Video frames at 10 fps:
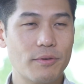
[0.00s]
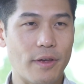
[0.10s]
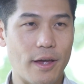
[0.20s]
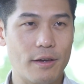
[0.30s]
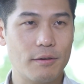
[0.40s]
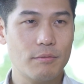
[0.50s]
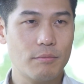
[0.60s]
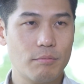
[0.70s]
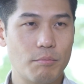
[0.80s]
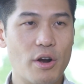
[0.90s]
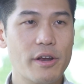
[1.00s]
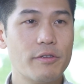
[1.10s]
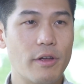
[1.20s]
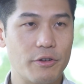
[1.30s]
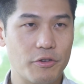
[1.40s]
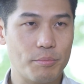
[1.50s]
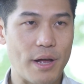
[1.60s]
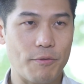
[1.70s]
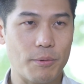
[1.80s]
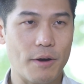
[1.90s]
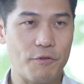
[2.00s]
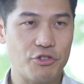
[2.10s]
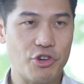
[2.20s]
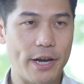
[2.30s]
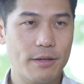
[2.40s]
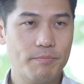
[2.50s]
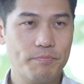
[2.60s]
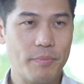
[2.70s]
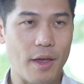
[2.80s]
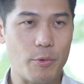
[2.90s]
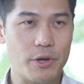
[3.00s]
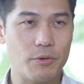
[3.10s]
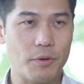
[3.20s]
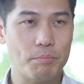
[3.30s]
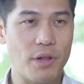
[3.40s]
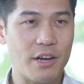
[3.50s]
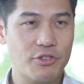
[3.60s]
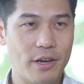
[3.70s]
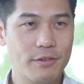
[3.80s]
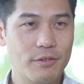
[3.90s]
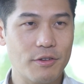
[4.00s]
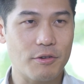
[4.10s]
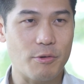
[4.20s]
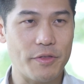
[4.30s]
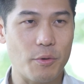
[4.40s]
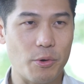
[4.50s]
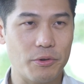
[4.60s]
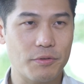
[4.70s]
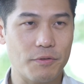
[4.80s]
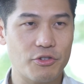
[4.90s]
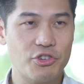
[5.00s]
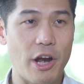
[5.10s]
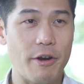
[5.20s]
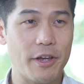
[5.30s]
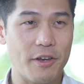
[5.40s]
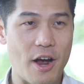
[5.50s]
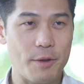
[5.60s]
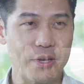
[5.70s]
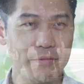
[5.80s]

is a market intelligence platform covering China, and we're using blockchain to create the world's first sharing economy